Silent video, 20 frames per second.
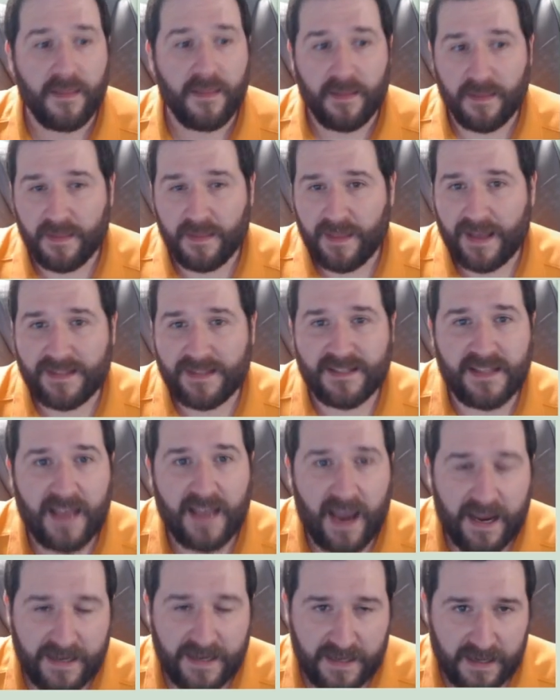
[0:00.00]
that's the
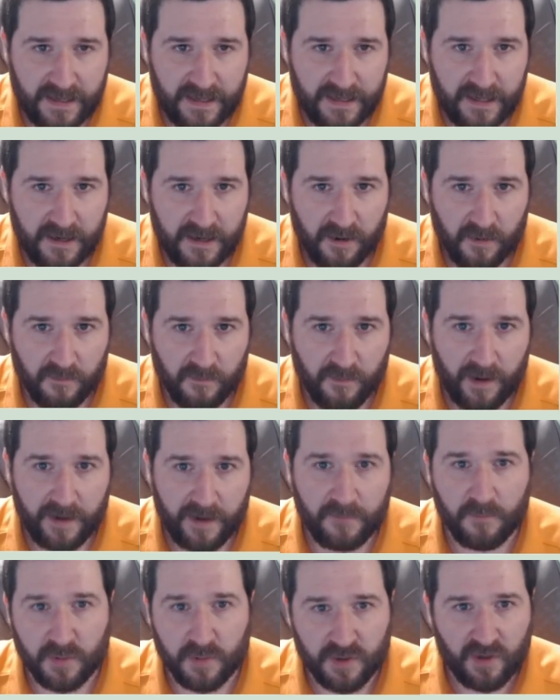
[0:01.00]
idea here,
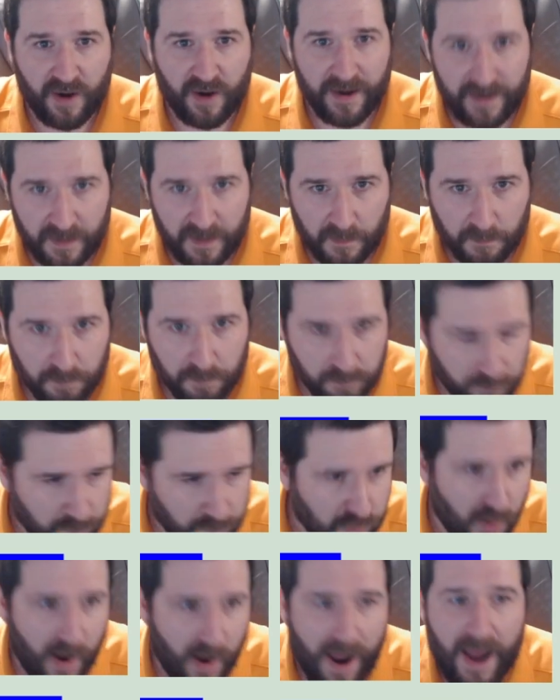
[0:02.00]
right? We're trying to
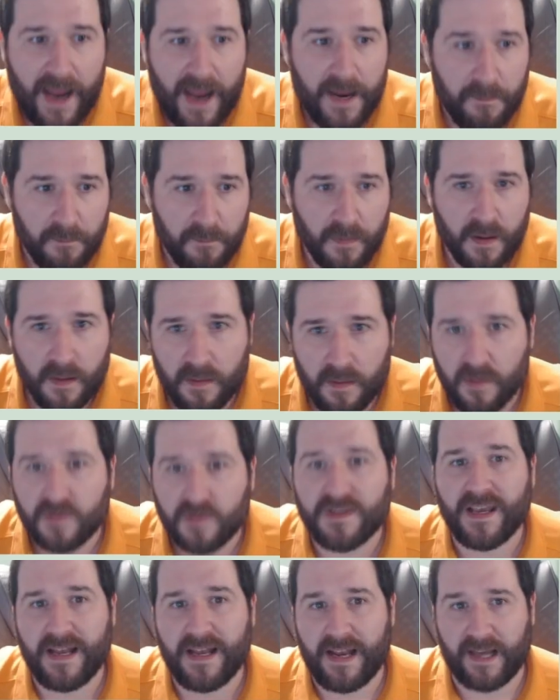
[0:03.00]
prime
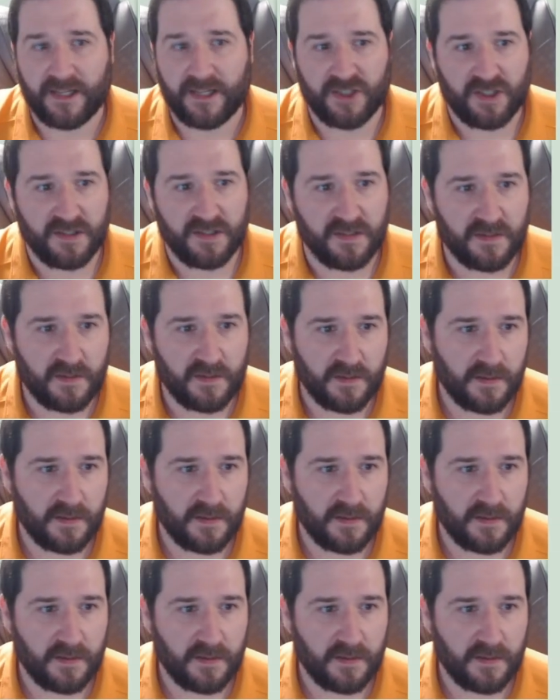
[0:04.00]
those connections.